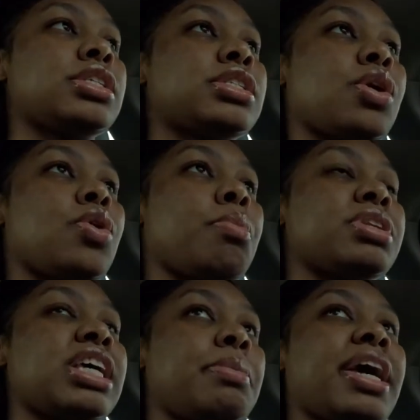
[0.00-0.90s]
So I'm
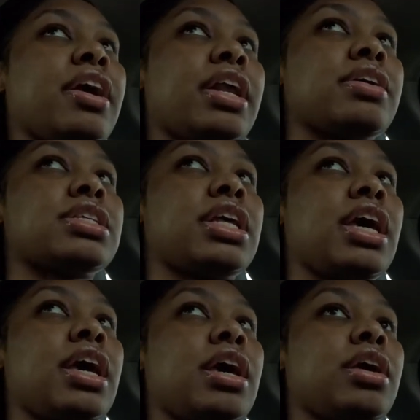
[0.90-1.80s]
gonna take my hair down
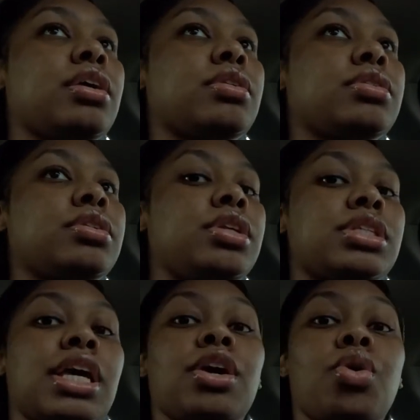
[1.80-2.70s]
today,
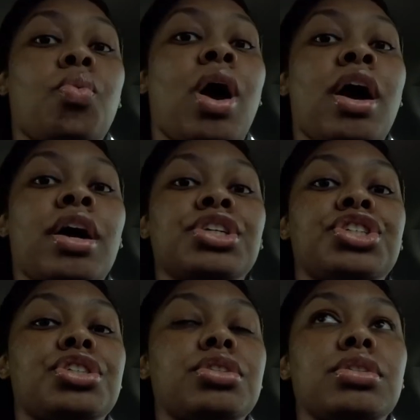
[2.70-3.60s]
detangle,
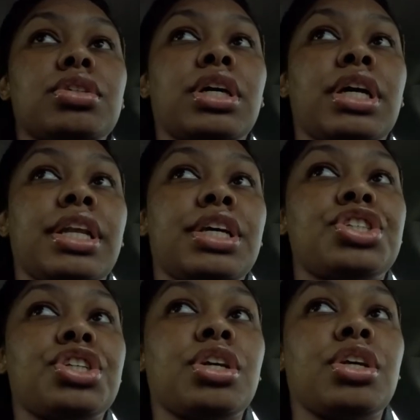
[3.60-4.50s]
wash,
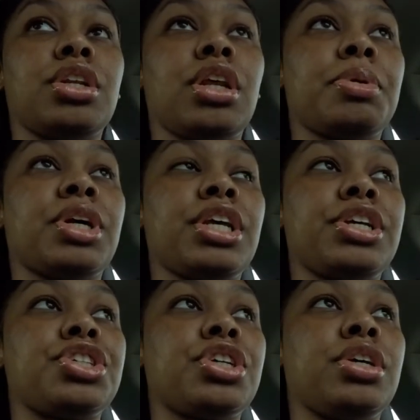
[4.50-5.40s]
condition, deep
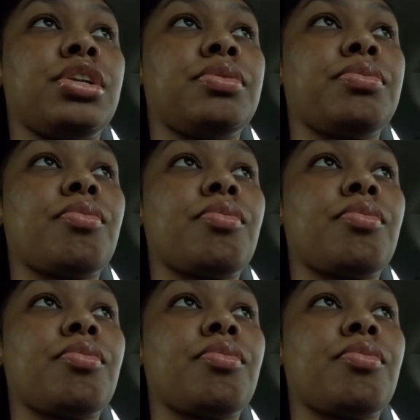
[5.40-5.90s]
condition.